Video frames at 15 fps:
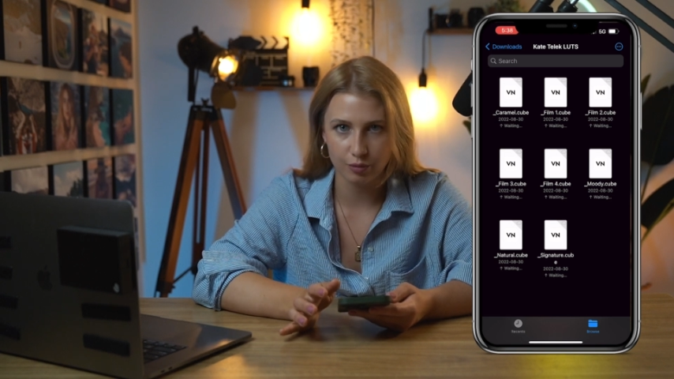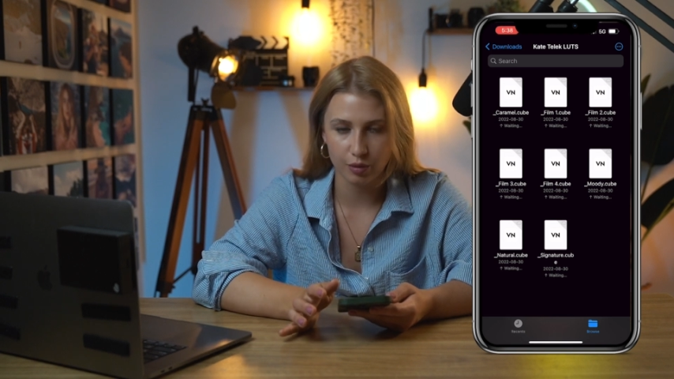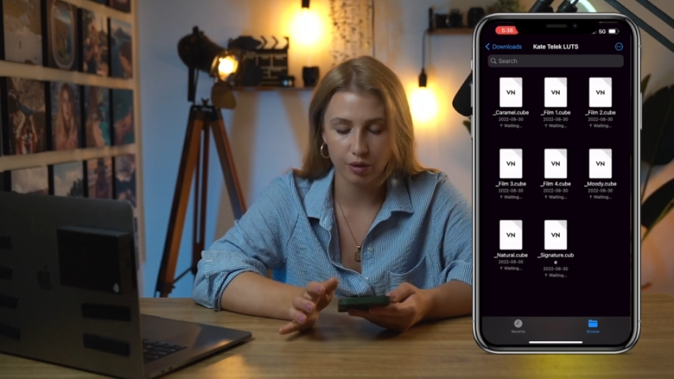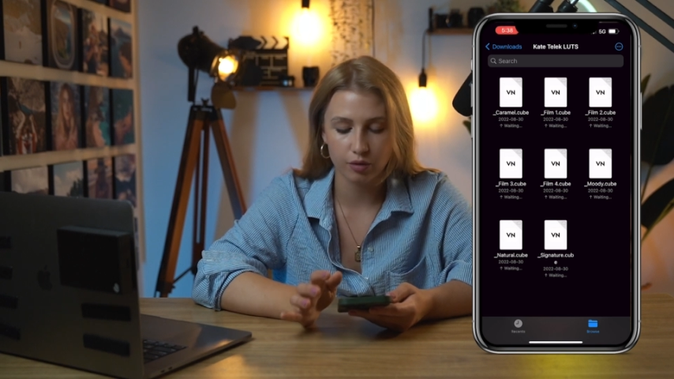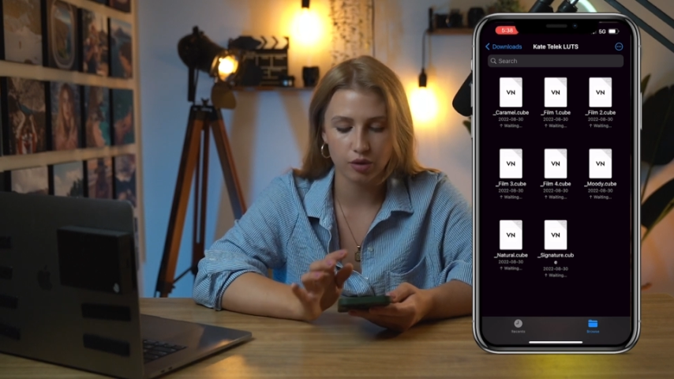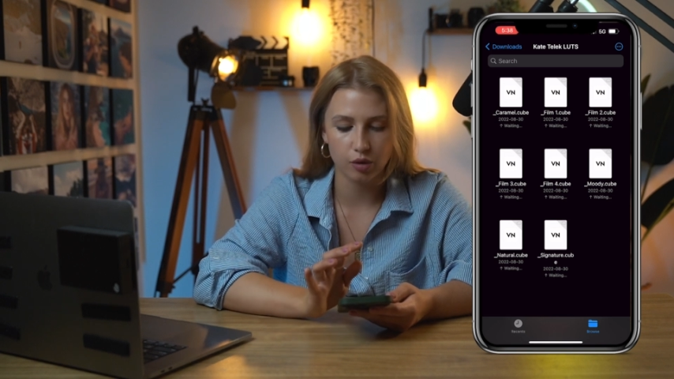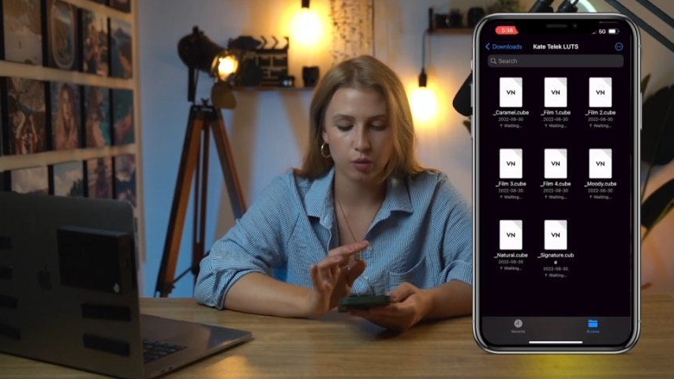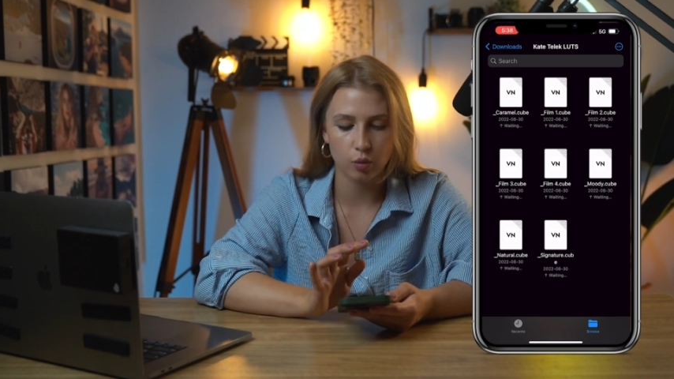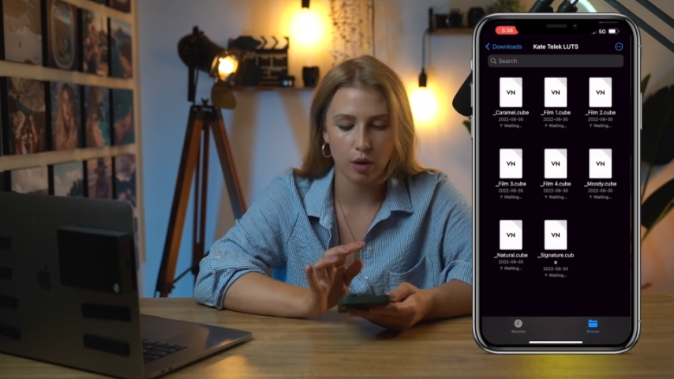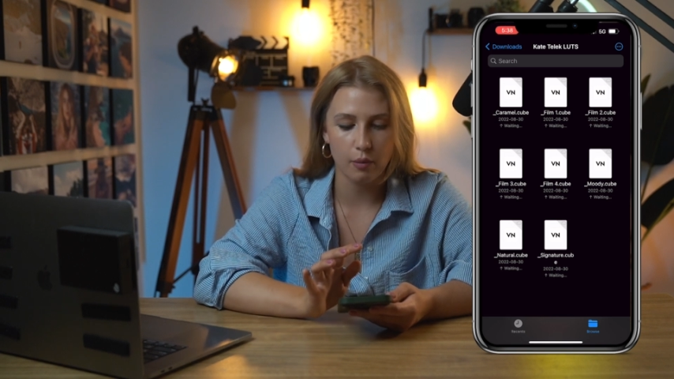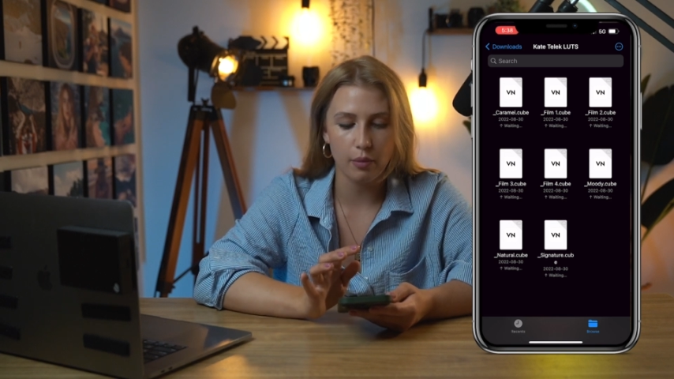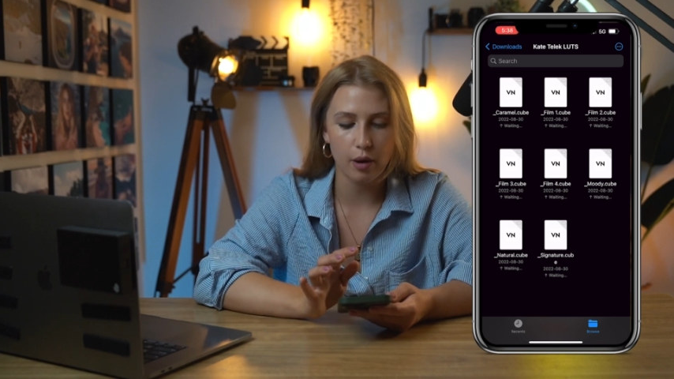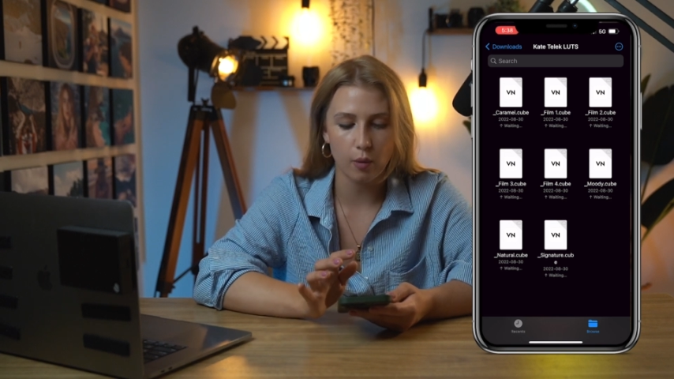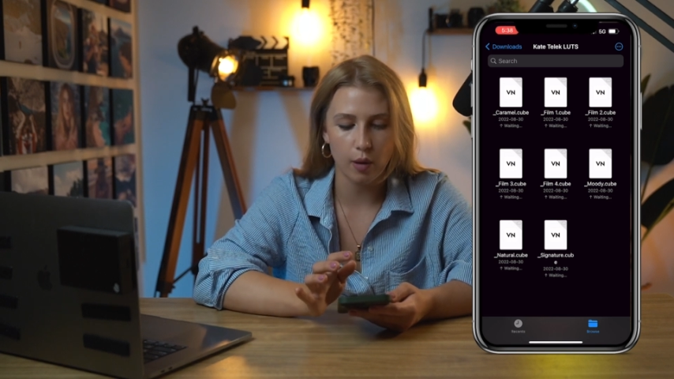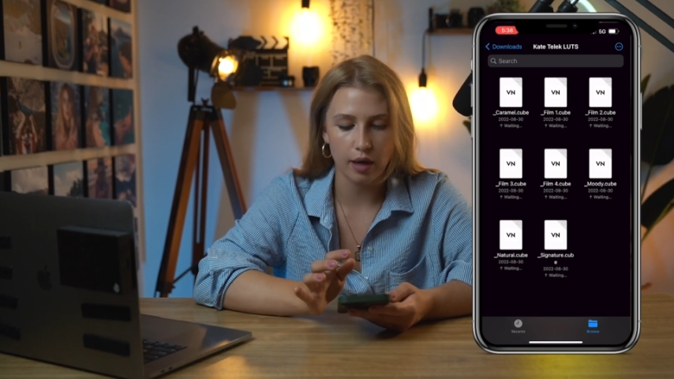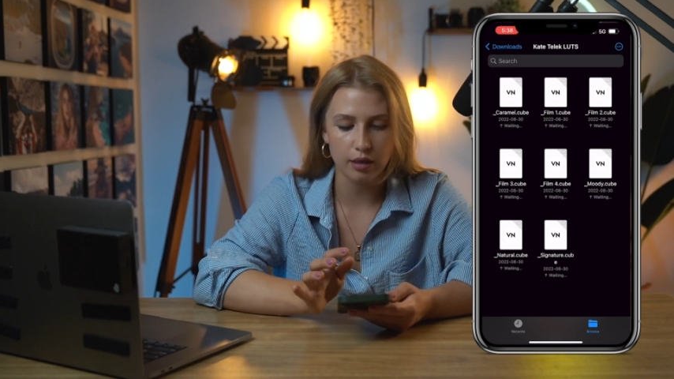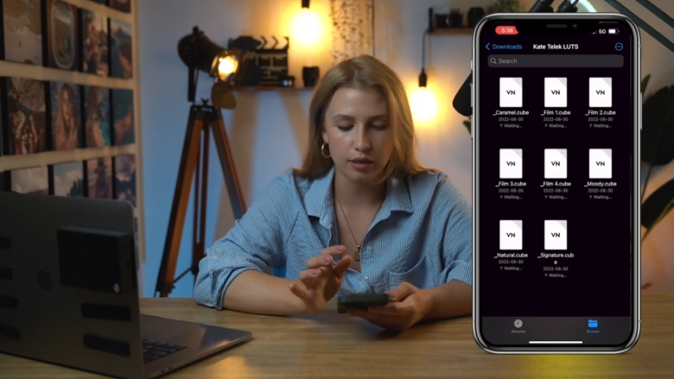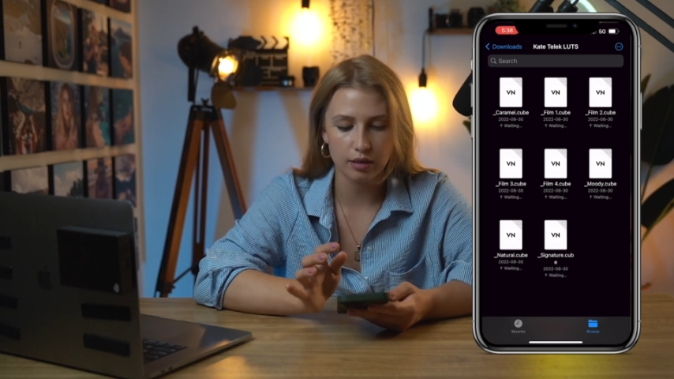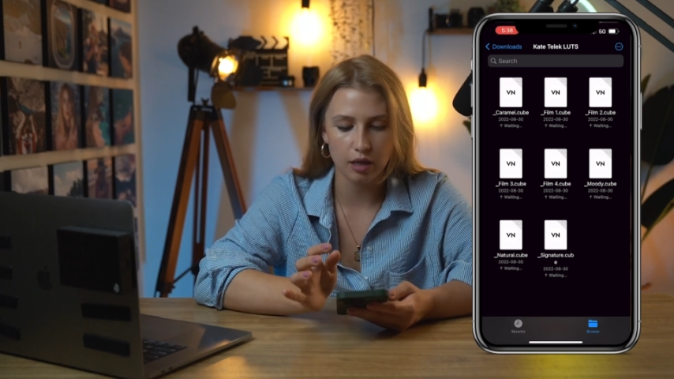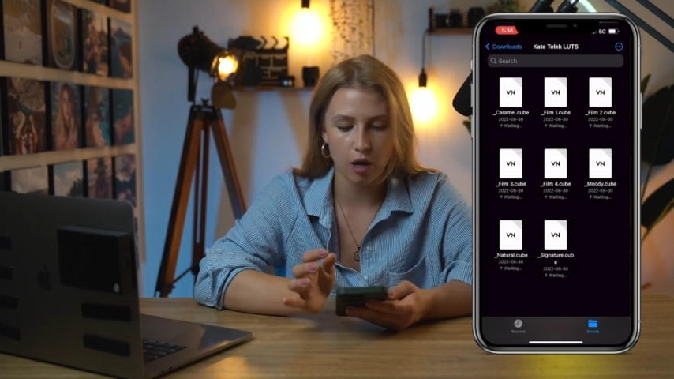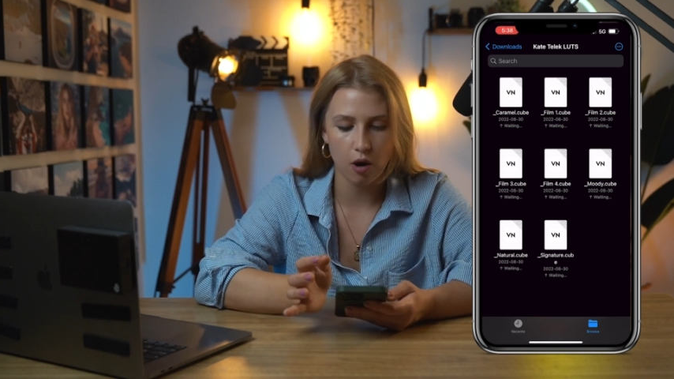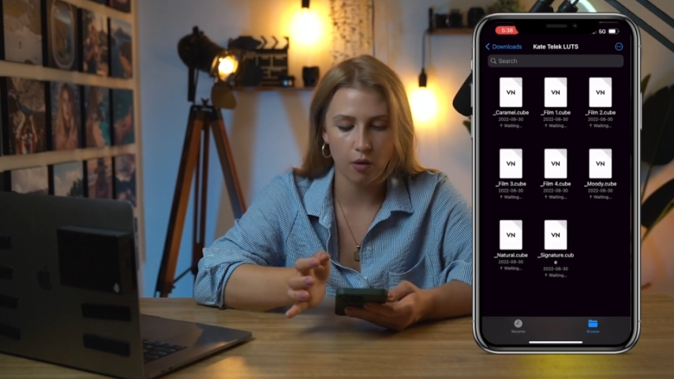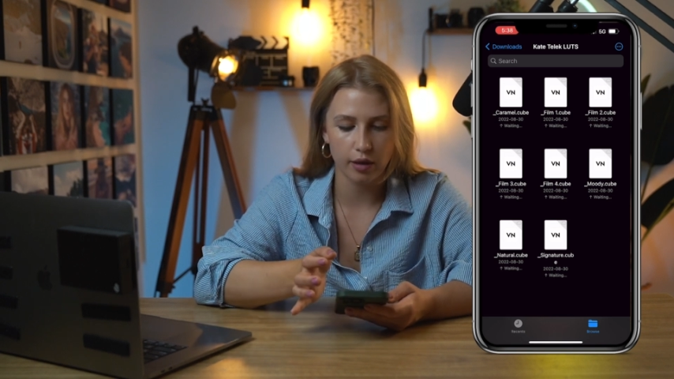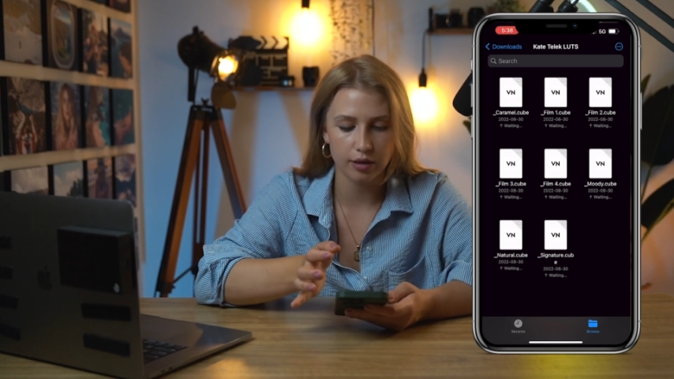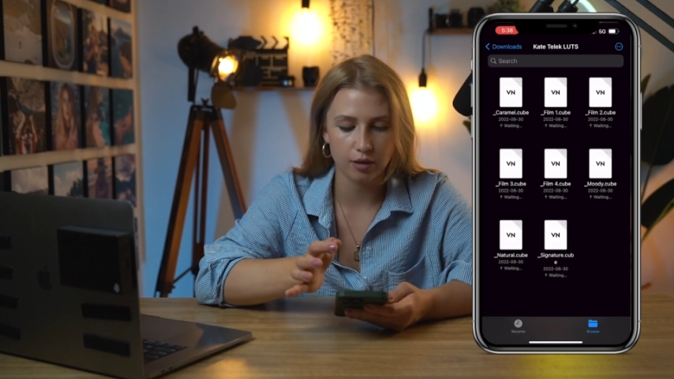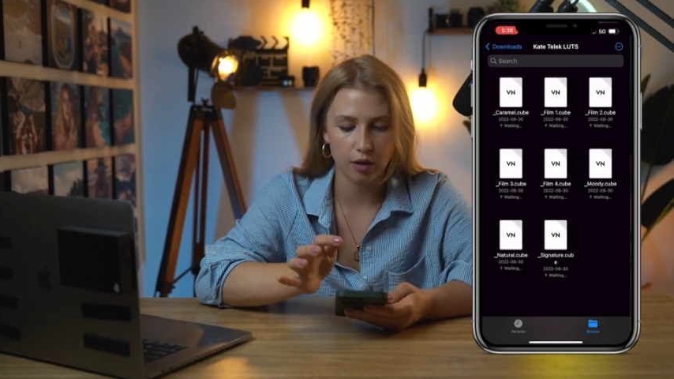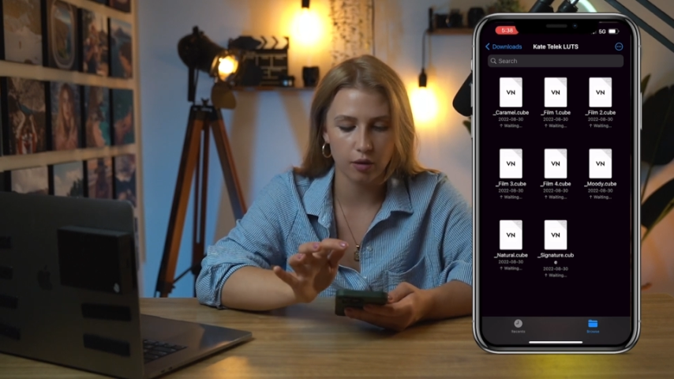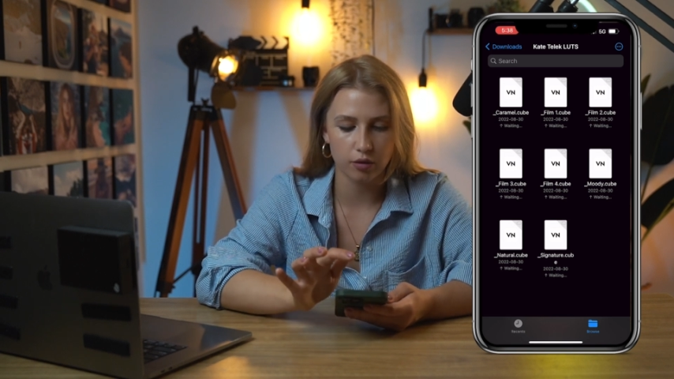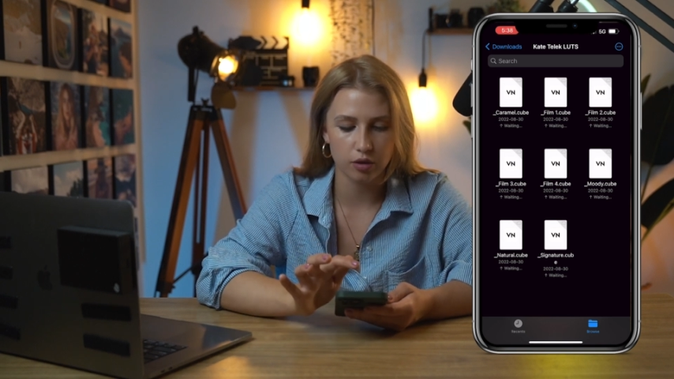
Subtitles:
We'll do it one by one. So let's go